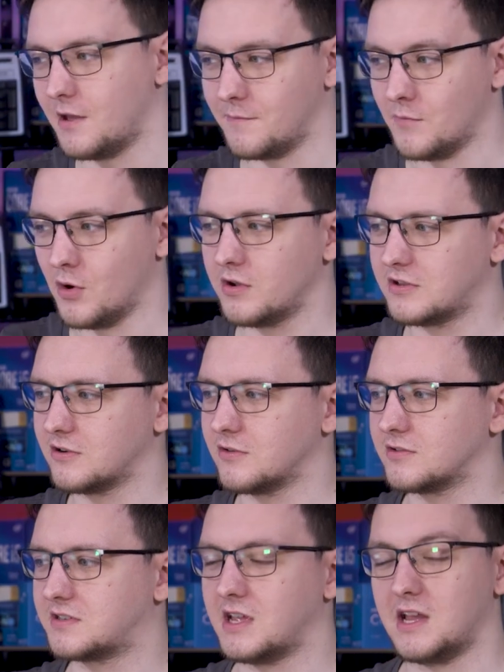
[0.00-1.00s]

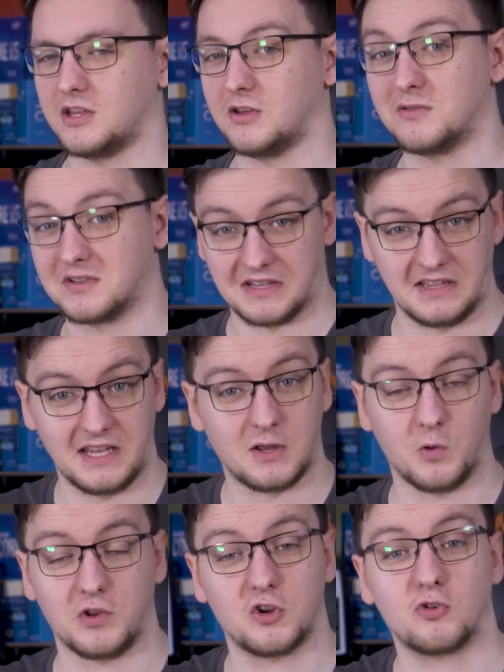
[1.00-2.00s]
Monitors use
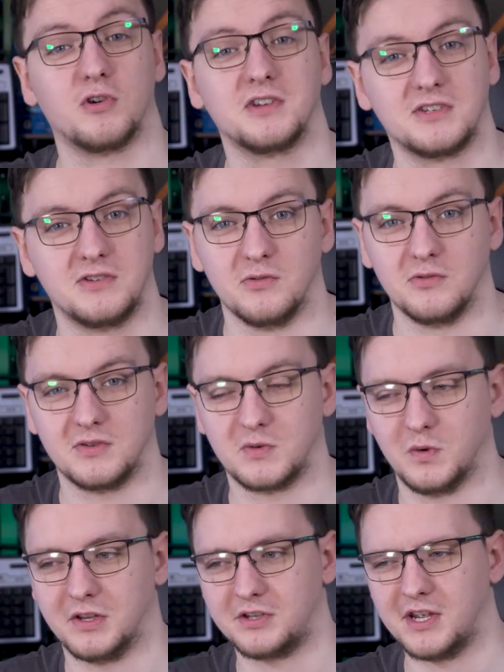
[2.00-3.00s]
liquid
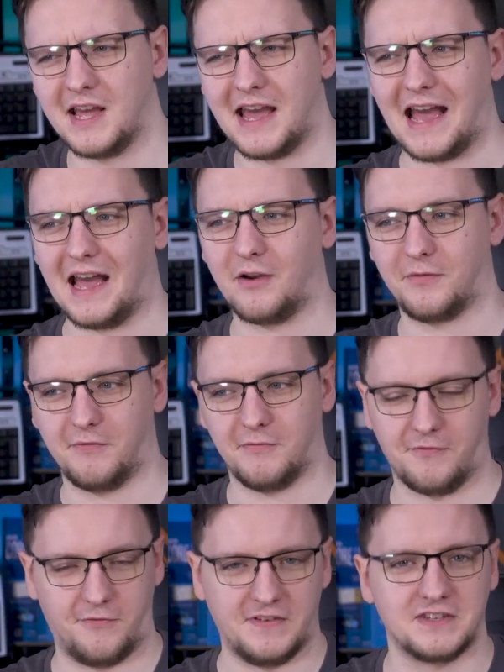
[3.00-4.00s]
crystals, which have
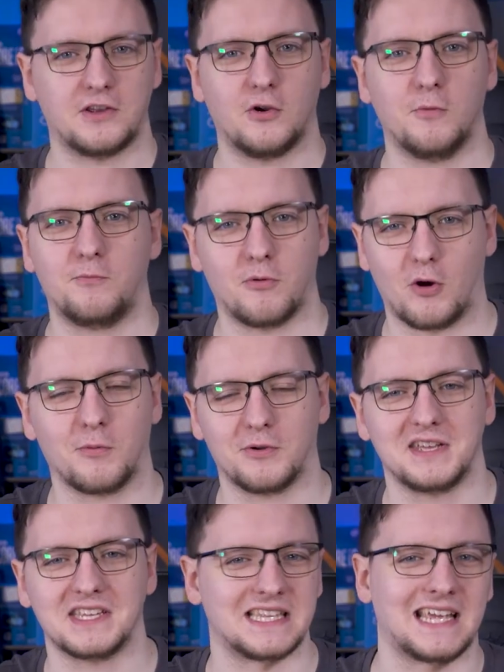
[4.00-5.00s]
physical
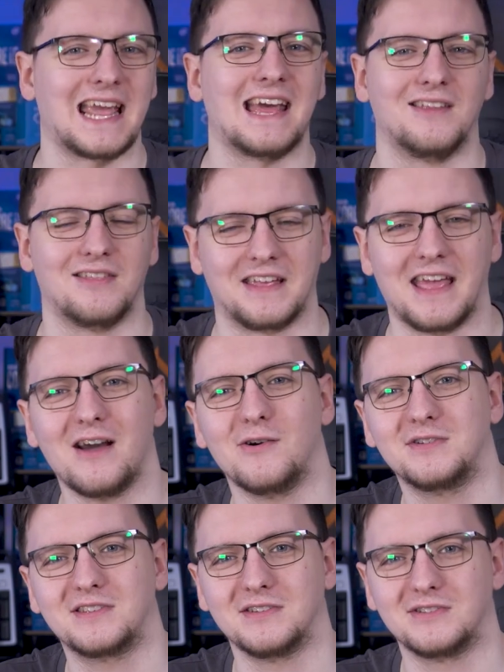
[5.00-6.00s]
properties like anything
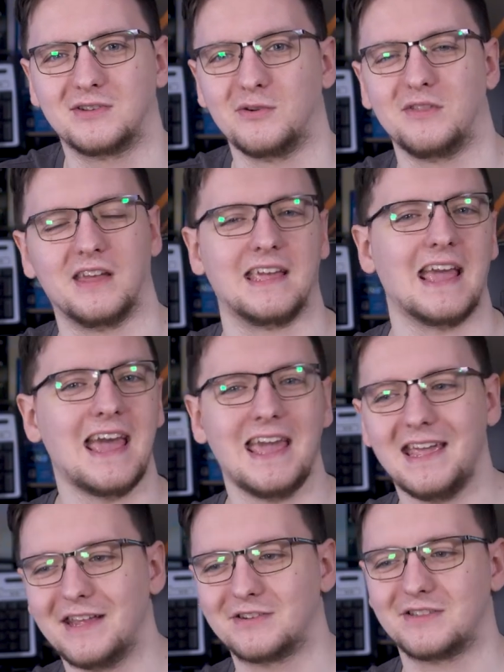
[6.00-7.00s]
else, and so they
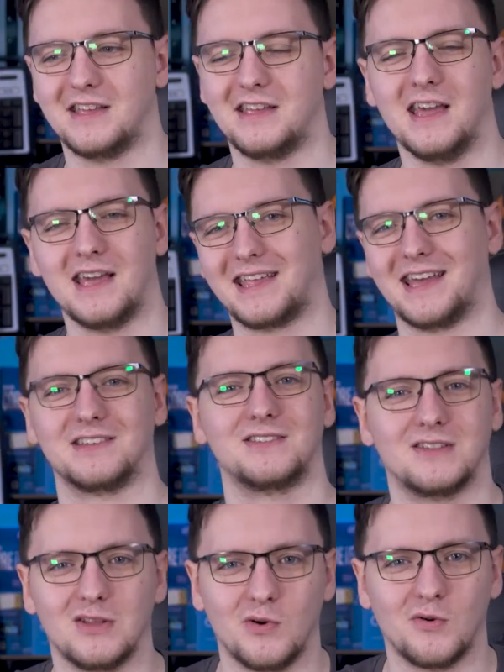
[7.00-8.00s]
age, they get
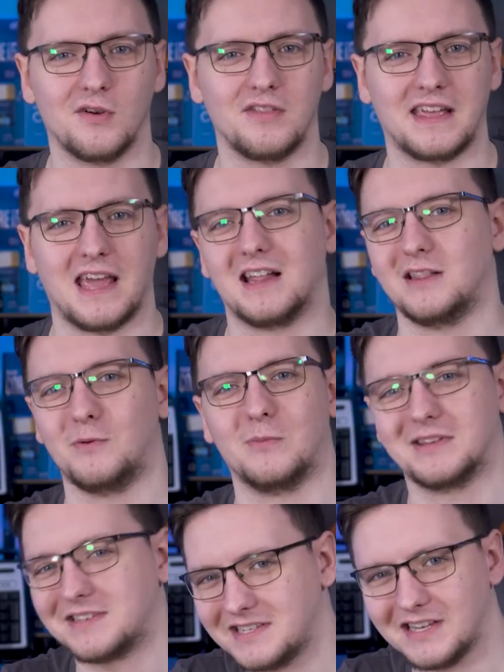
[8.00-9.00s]
slower, they get a little
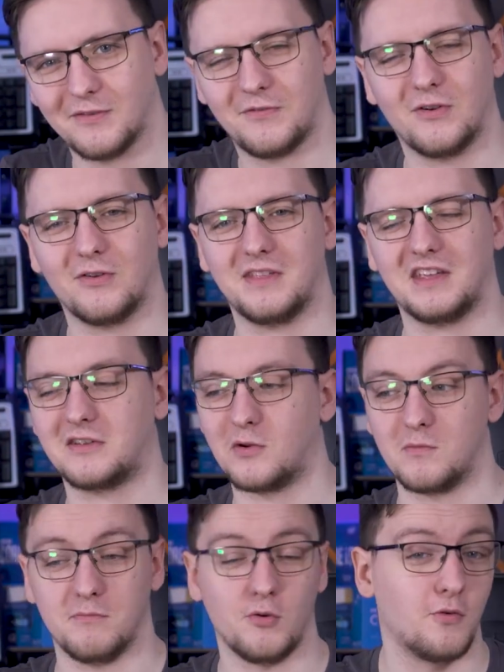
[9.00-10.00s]
bit stiffer, they
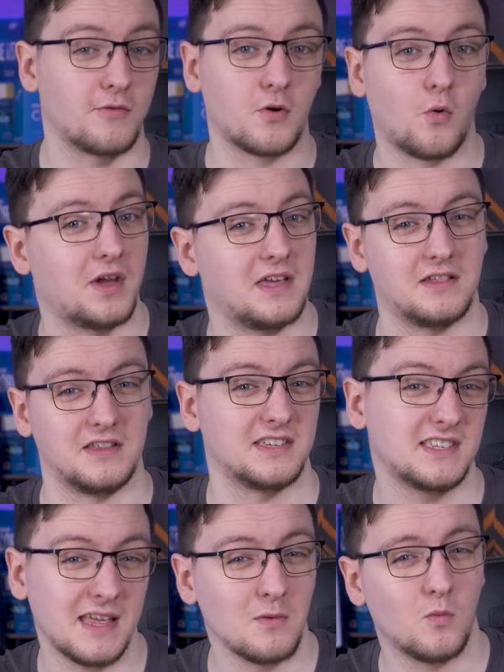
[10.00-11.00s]
don't move quite the
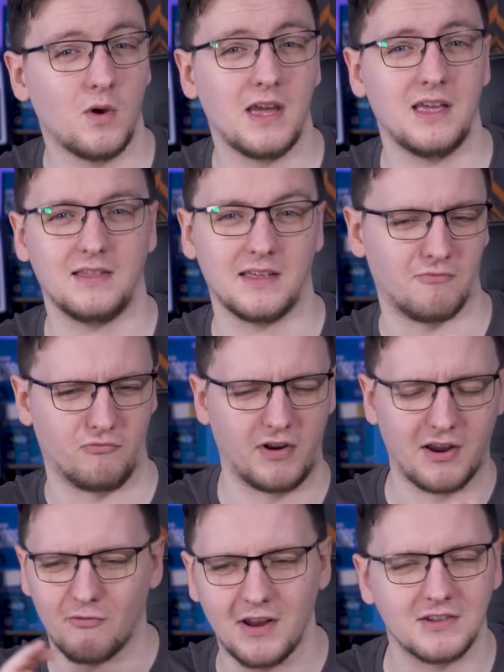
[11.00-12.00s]
same way, they
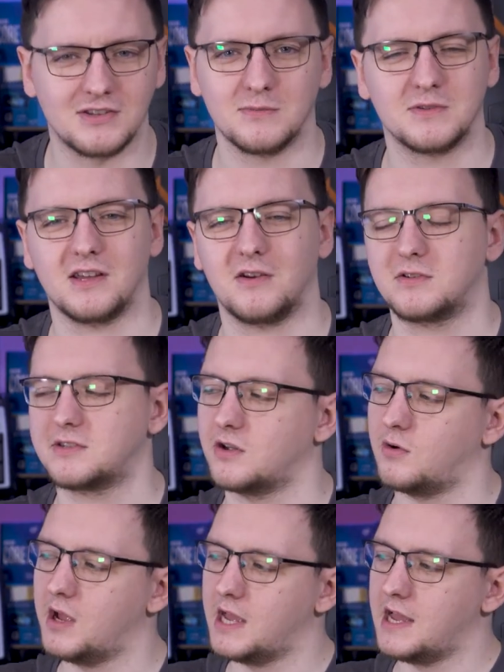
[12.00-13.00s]
rearrange themselves,
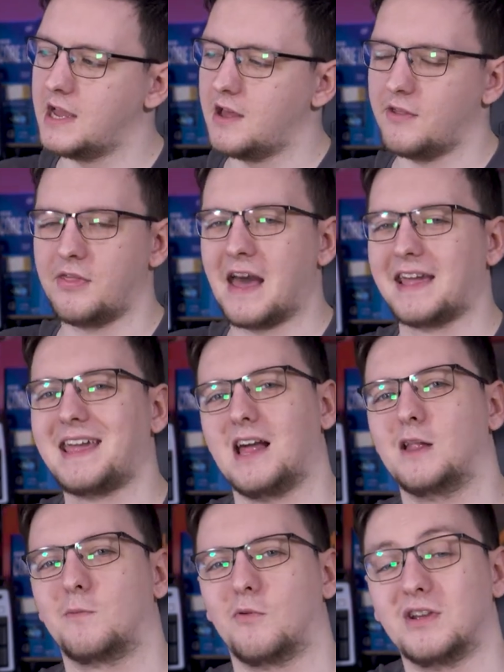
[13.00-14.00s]
so that
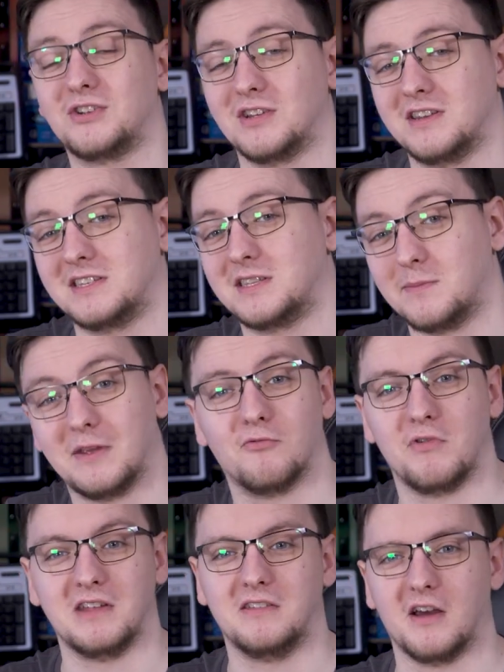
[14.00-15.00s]
calibration is to be
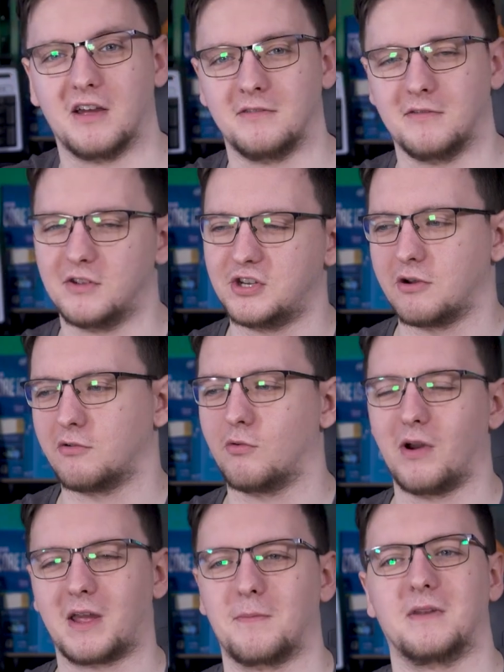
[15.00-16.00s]
redone. The general
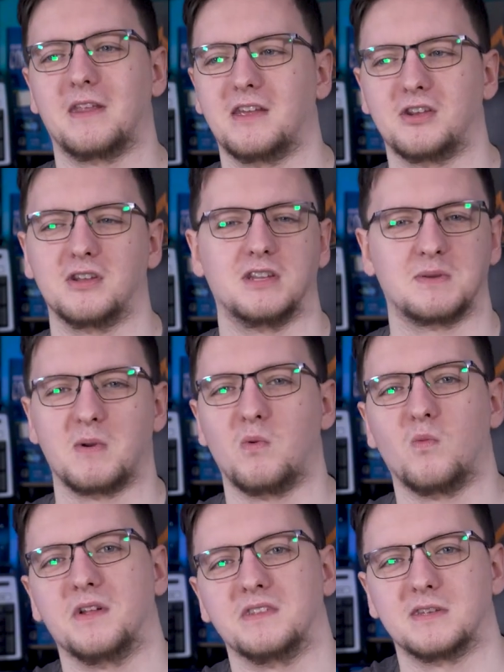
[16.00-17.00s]
recommendation is
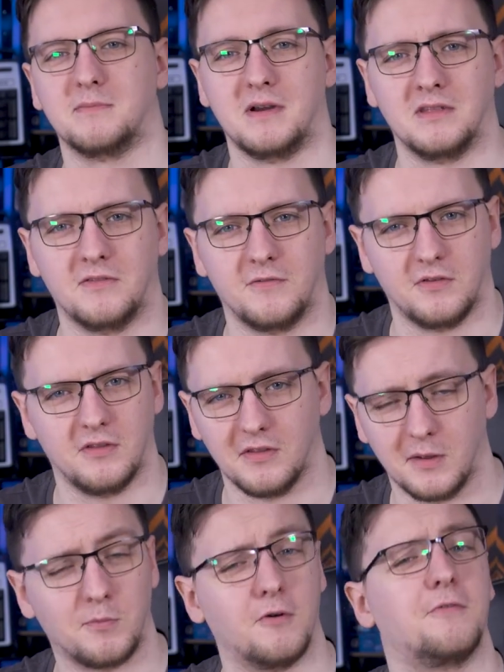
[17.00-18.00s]
about once a month for
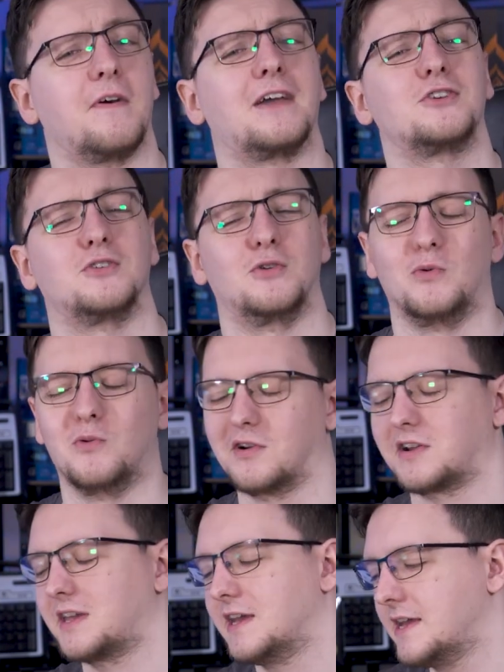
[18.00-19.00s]
the professional
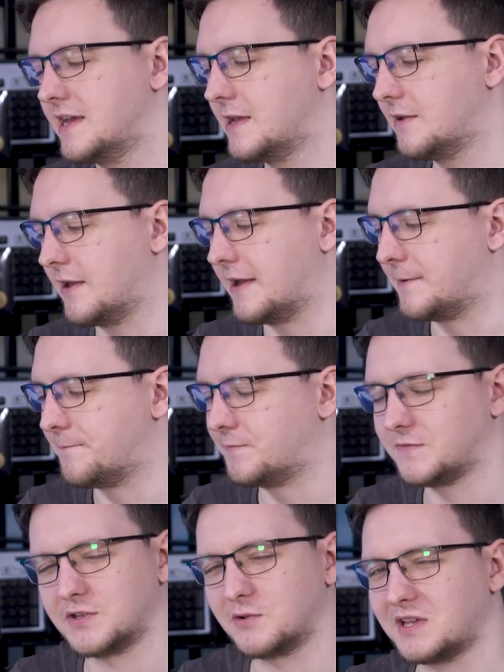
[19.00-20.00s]
work,
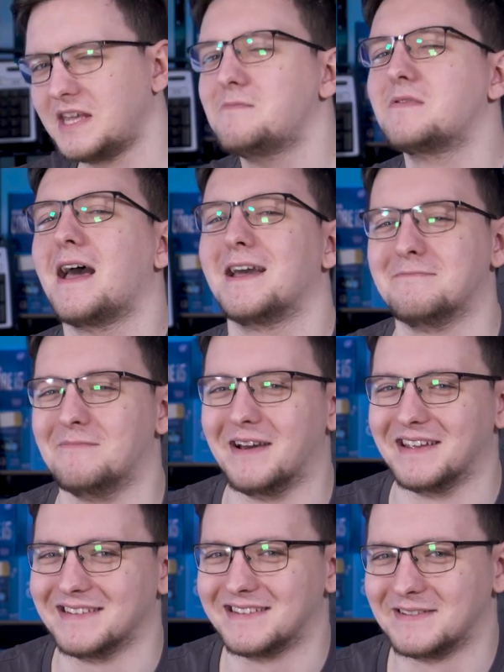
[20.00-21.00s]
so keep that in
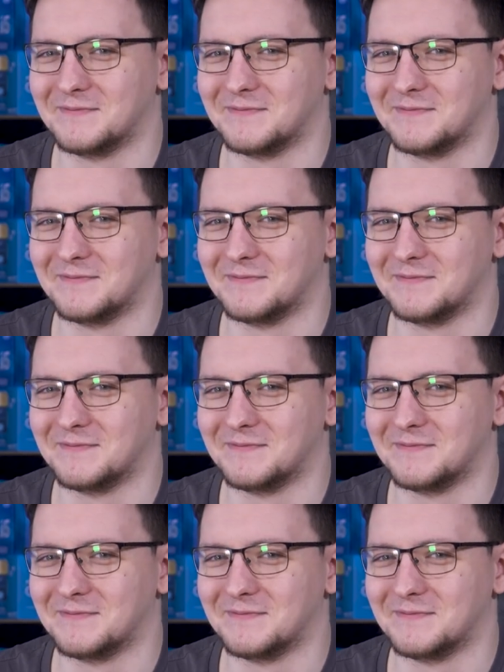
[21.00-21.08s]
mind.